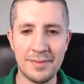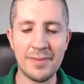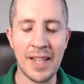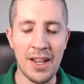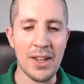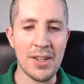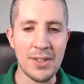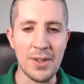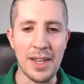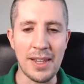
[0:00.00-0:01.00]
Right?
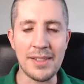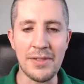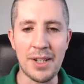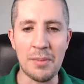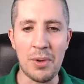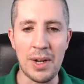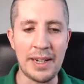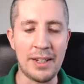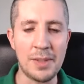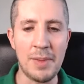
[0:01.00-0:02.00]
So I think it's a very good point. And
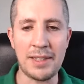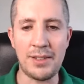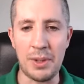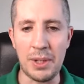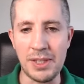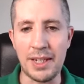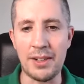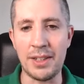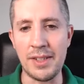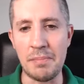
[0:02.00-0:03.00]
it goes back to what you're saying
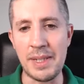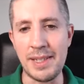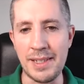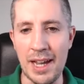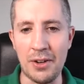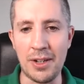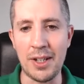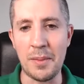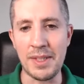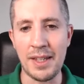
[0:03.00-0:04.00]
earlier is business
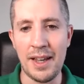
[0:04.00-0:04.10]
outcomes.